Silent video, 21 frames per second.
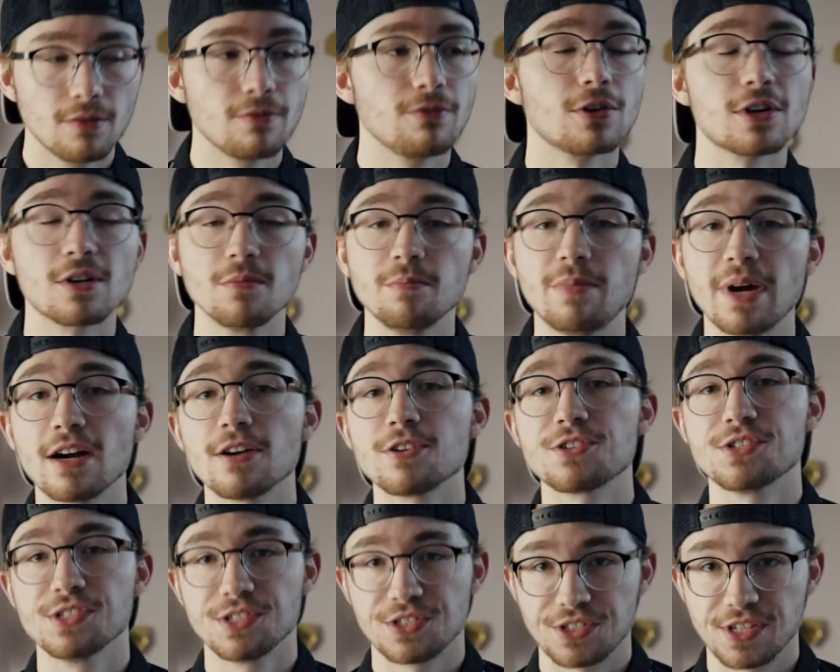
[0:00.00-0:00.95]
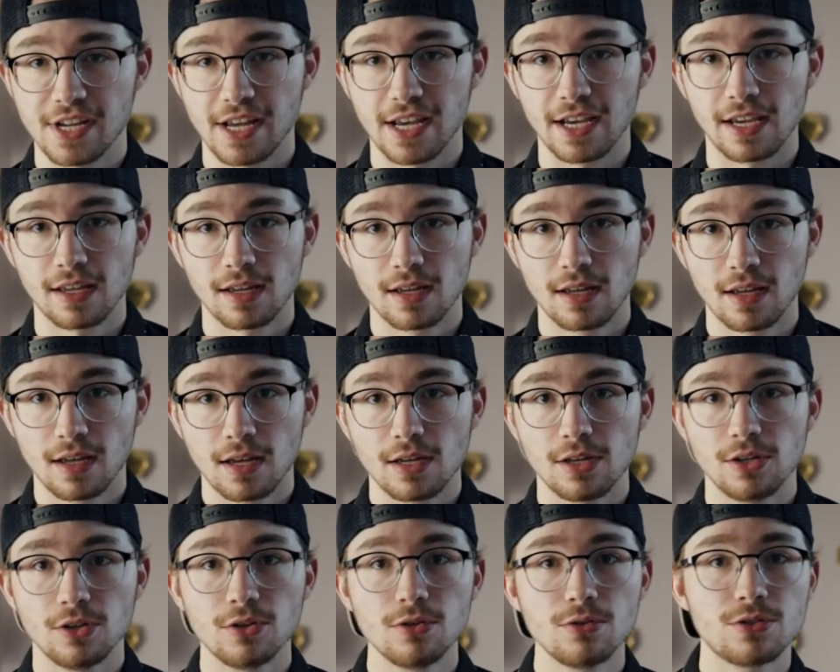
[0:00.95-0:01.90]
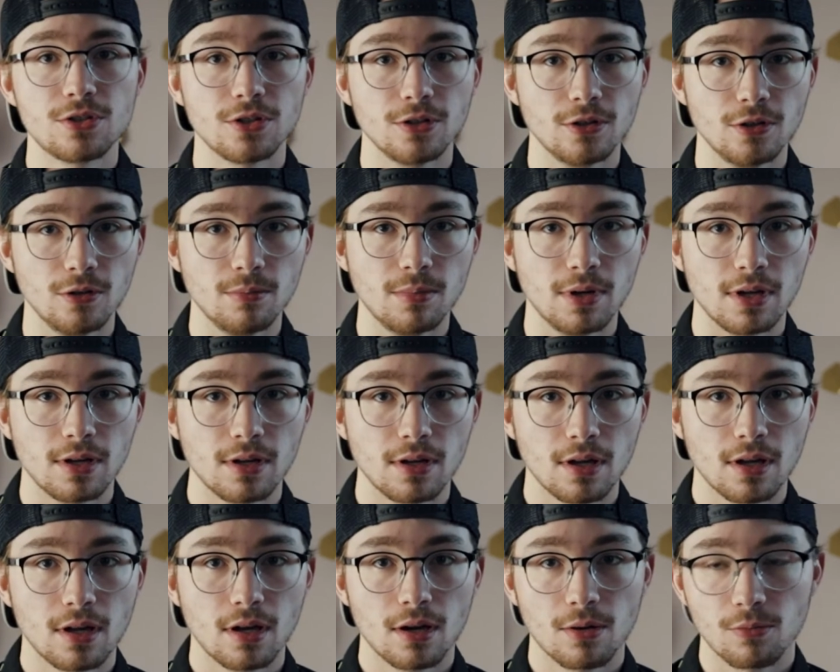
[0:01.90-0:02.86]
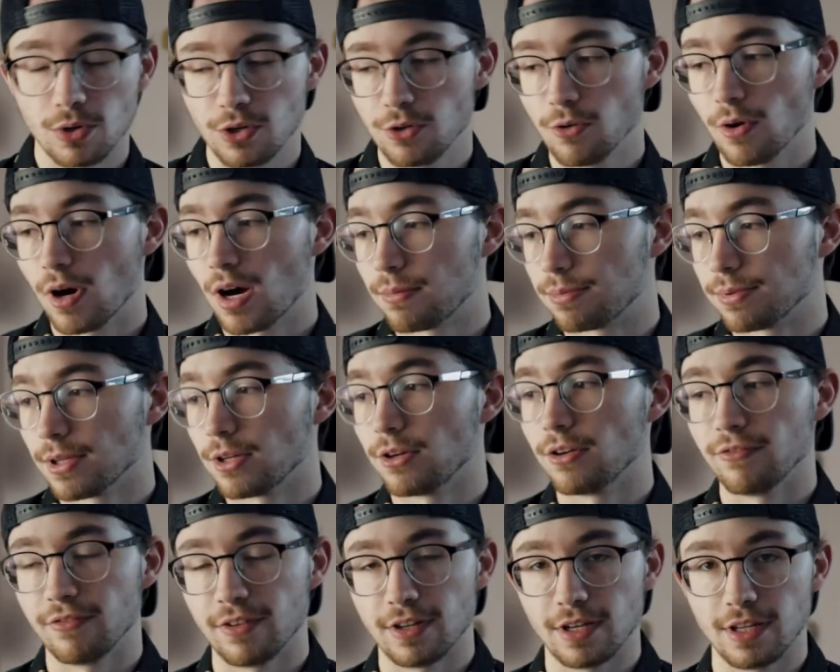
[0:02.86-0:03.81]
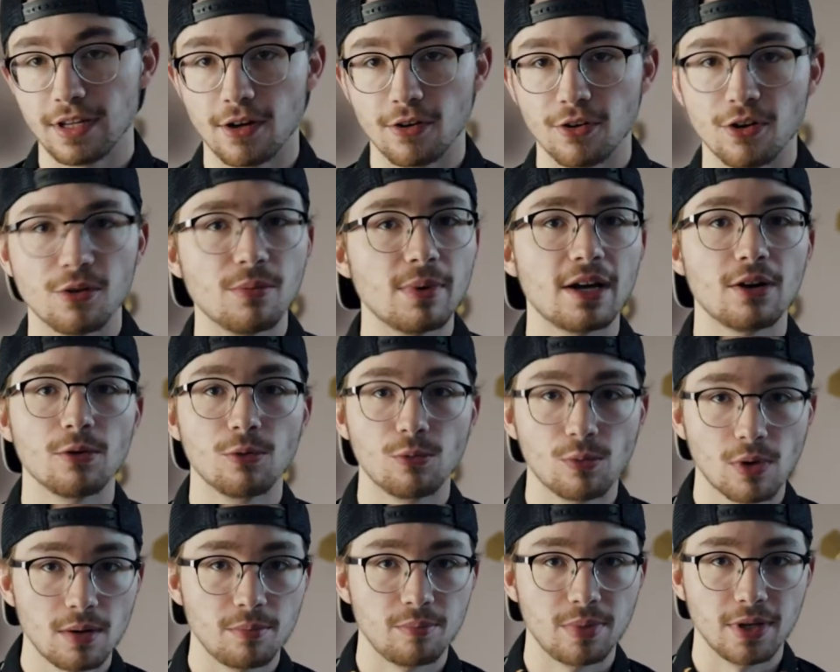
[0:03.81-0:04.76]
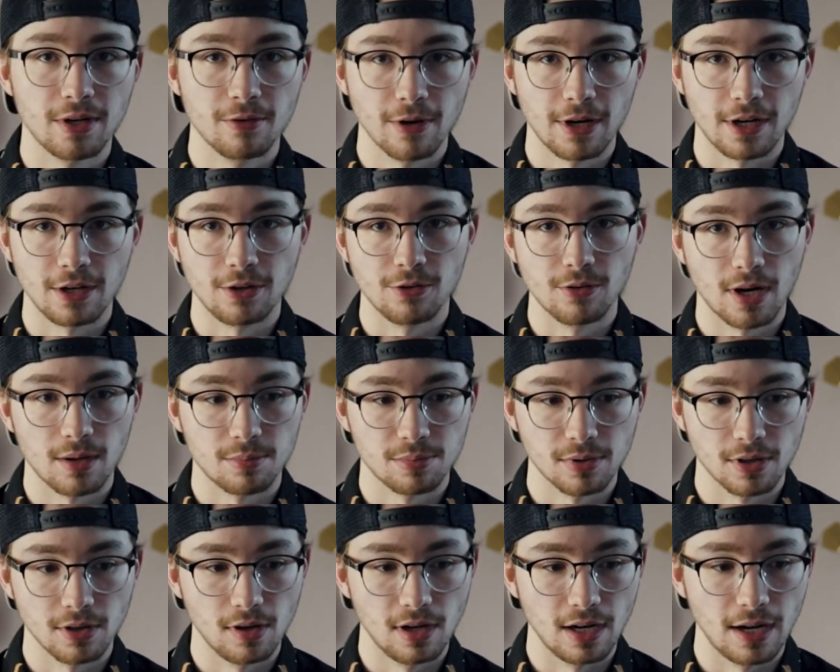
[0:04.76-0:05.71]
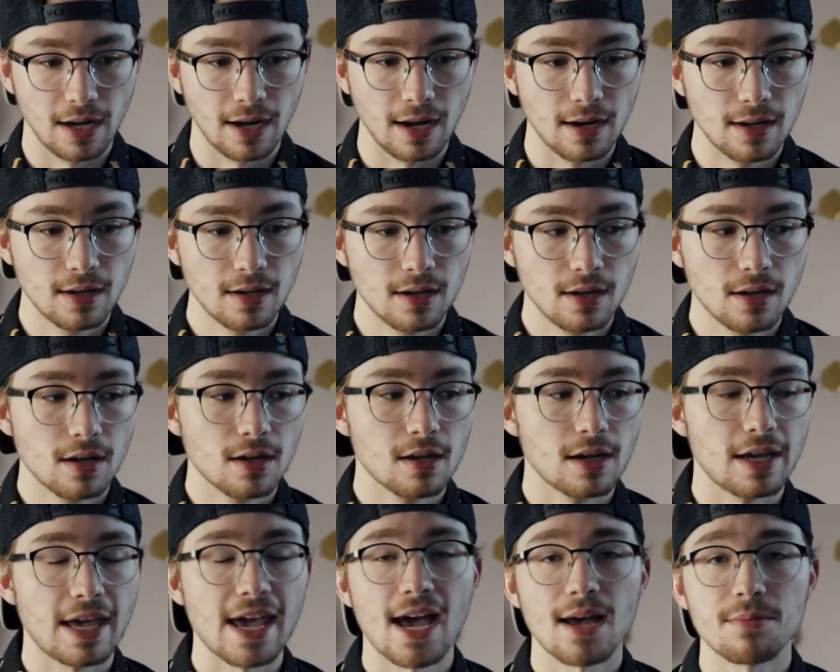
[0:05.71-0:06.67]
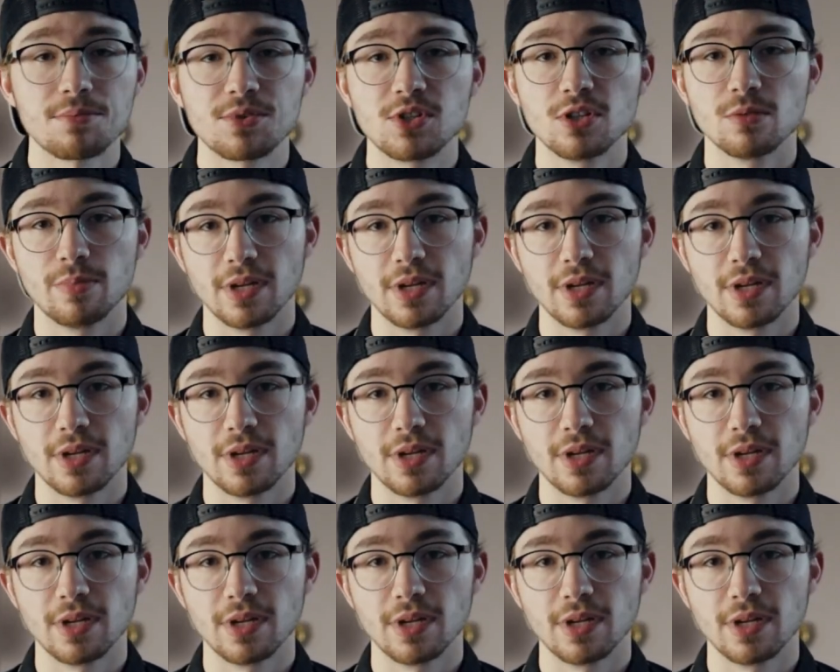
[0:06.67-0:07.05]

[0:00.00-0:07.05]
For comparison's sake, YouTube when you upload a video, no matter what bitrate you upload it at, caps your